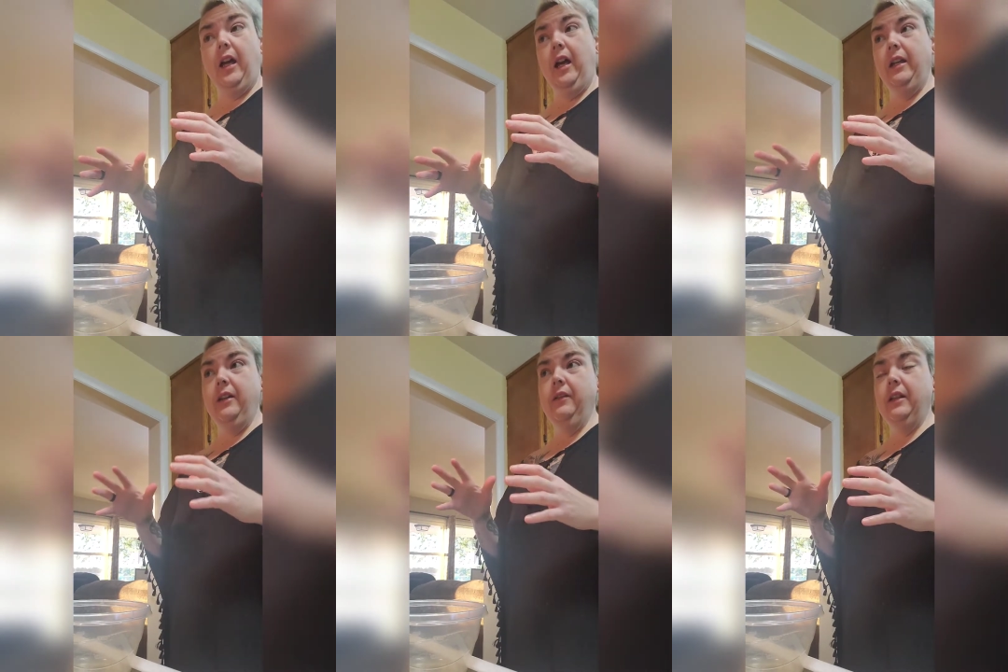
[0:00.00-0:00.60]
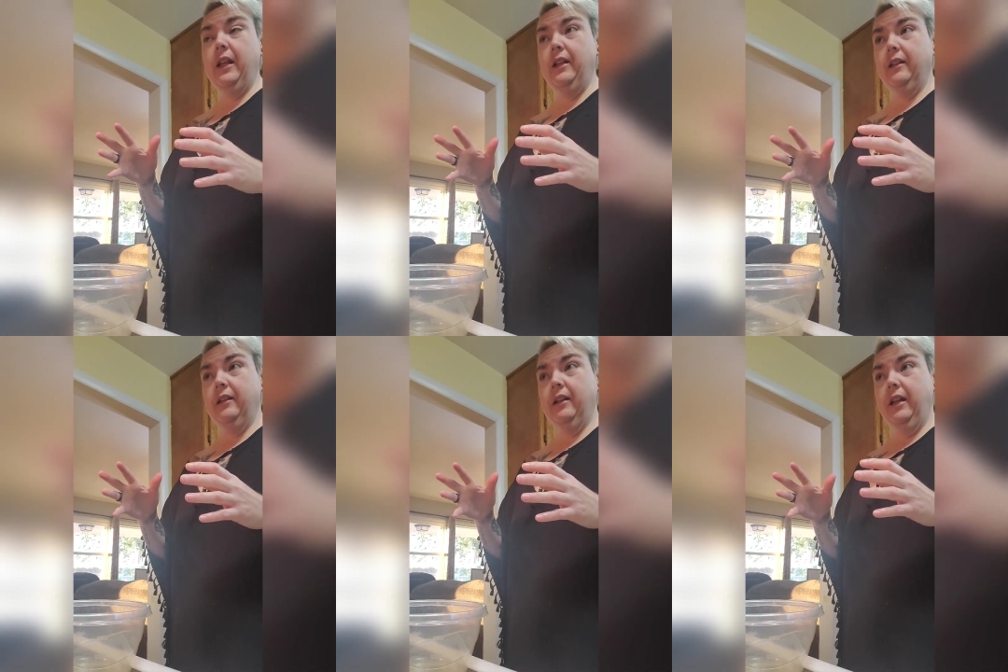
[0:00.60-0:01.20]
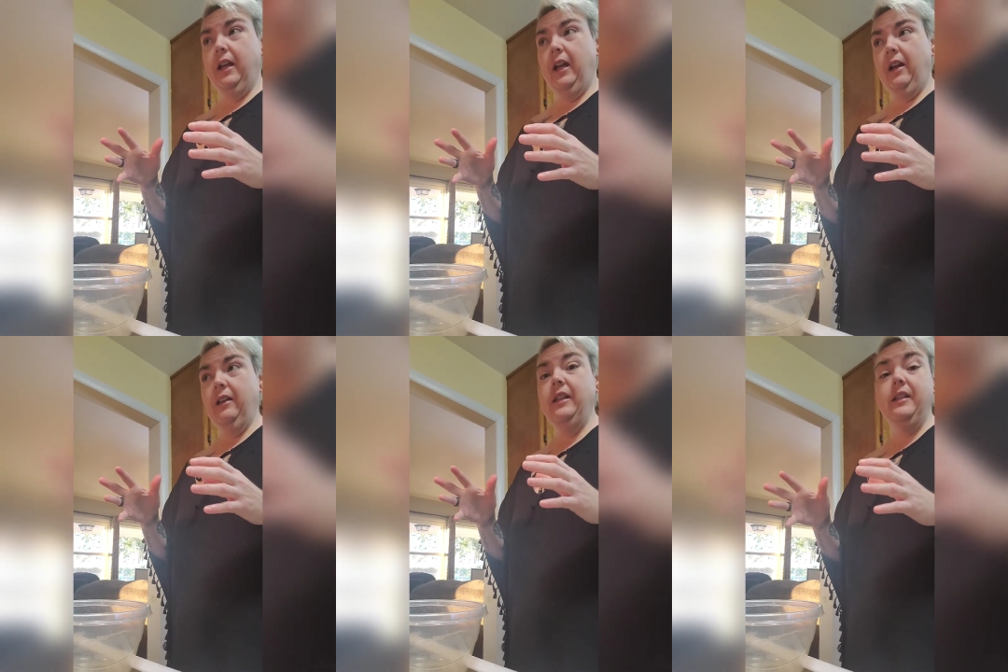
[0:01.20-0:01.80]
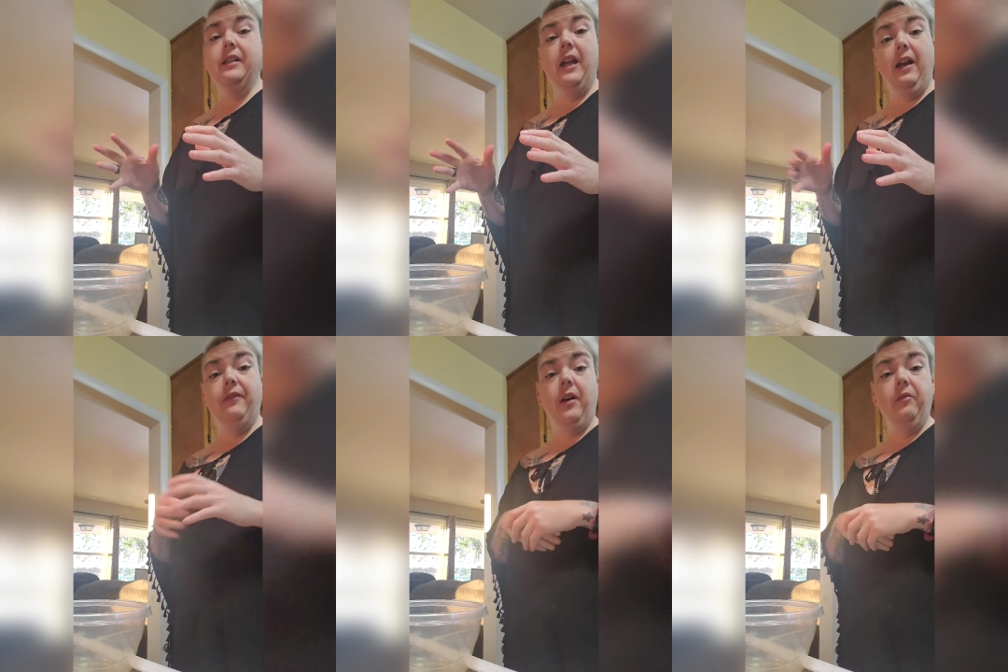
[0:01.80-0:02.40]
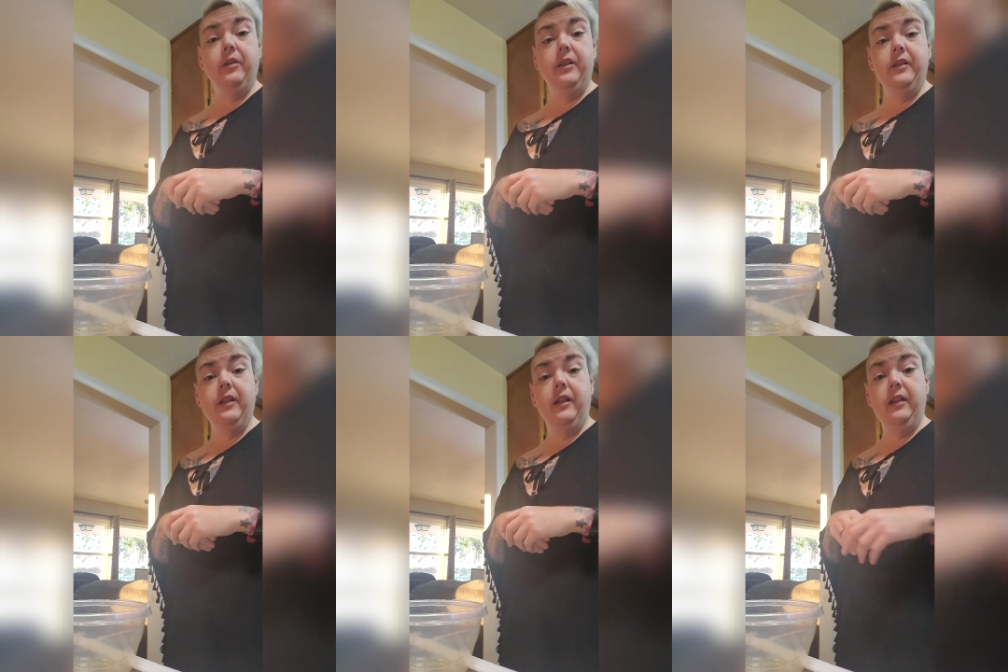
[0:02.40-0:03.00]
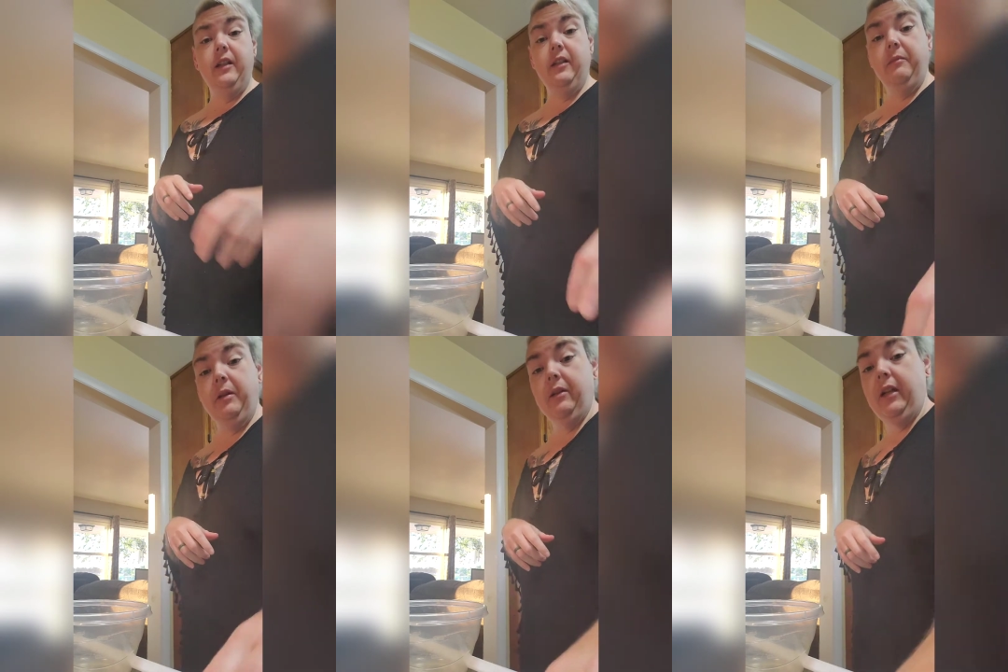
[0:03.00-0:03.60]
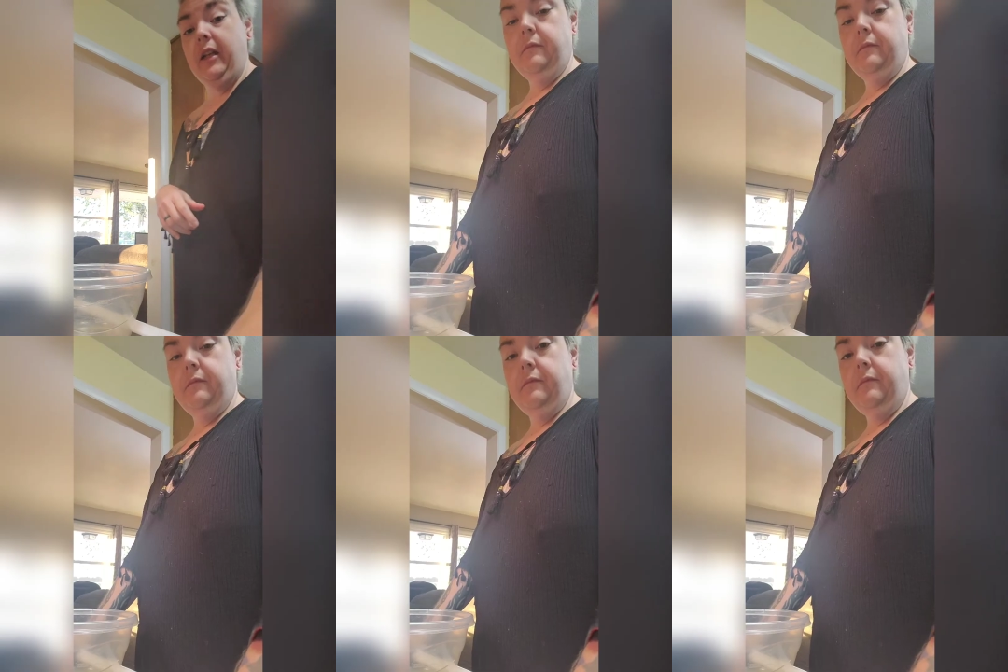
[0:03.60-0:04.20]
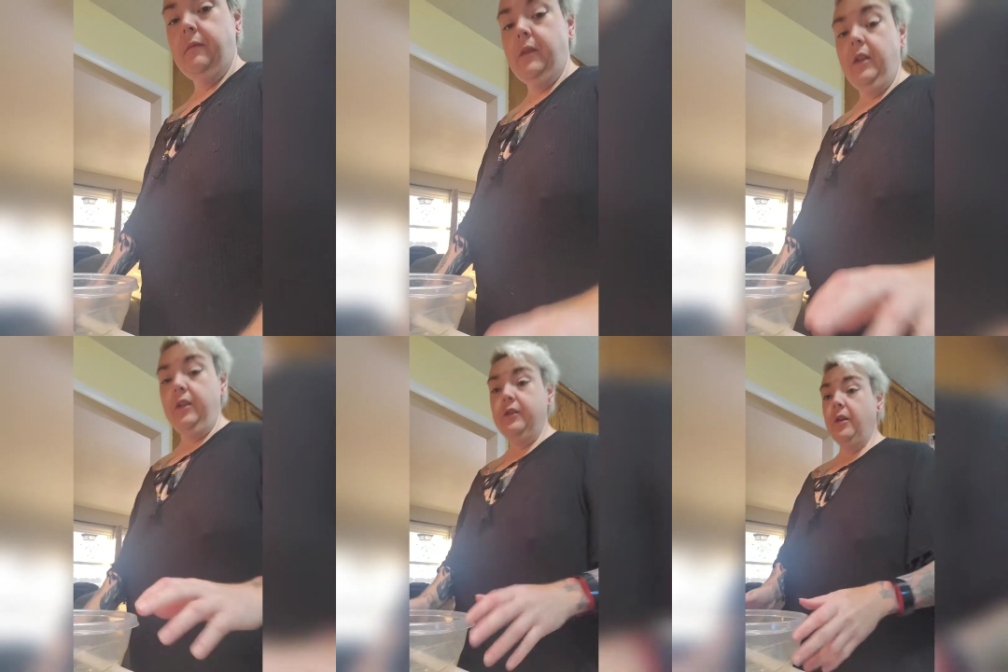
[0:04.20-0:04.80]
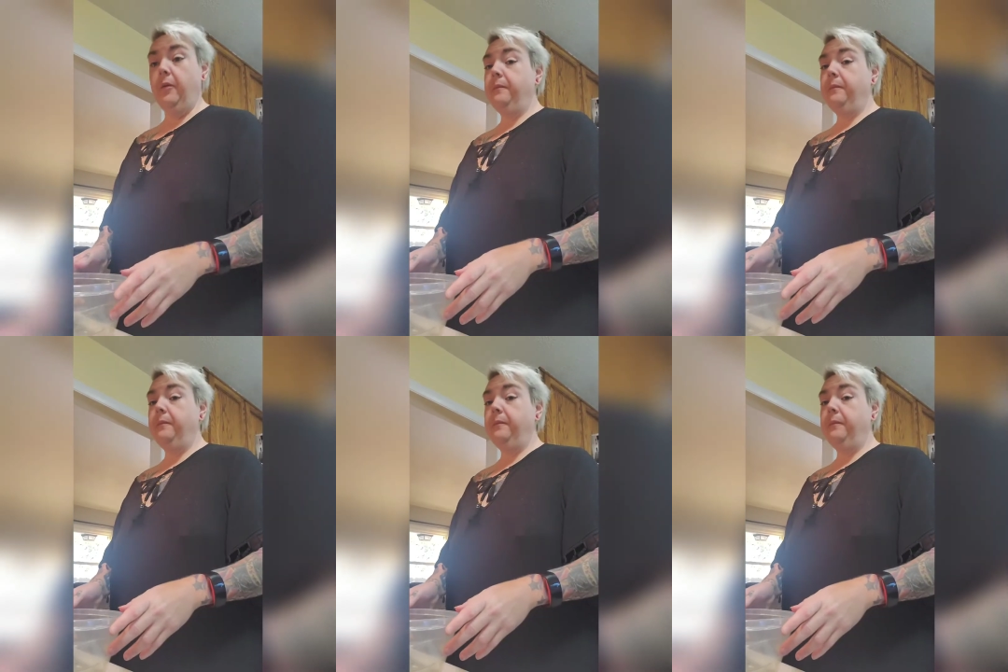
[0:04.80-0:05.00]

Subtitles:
I give it like at least a half hour to sit in the marinade. So,